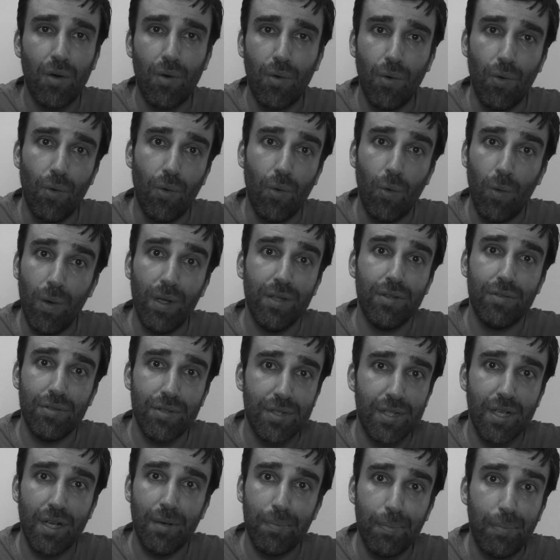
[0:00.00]
who want to
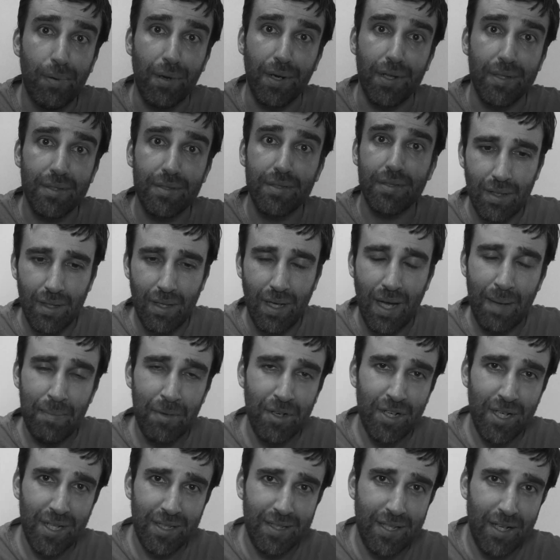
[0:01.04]
sell prints. I'm
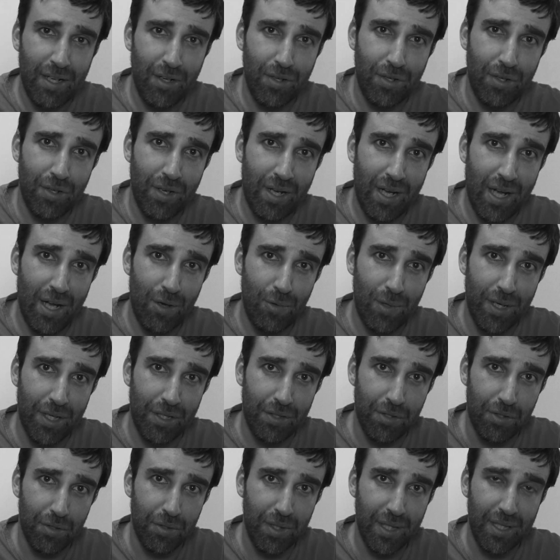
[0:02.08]
gonna tell you how I
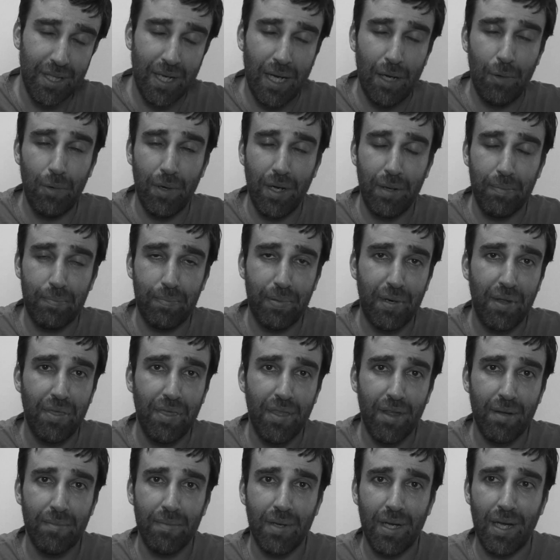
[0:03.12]
do it, how I print
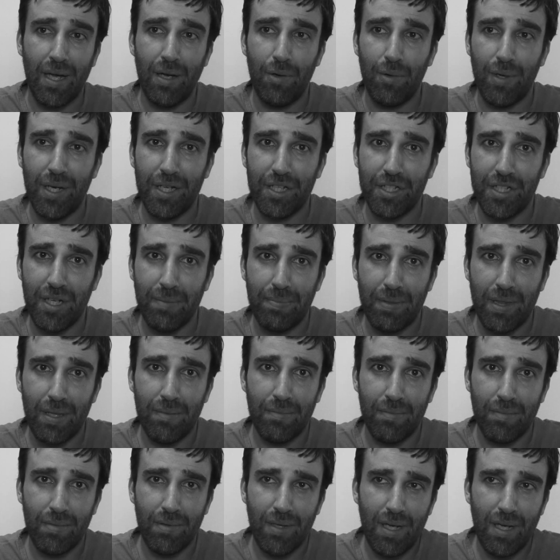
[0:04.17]
them, how I ship them,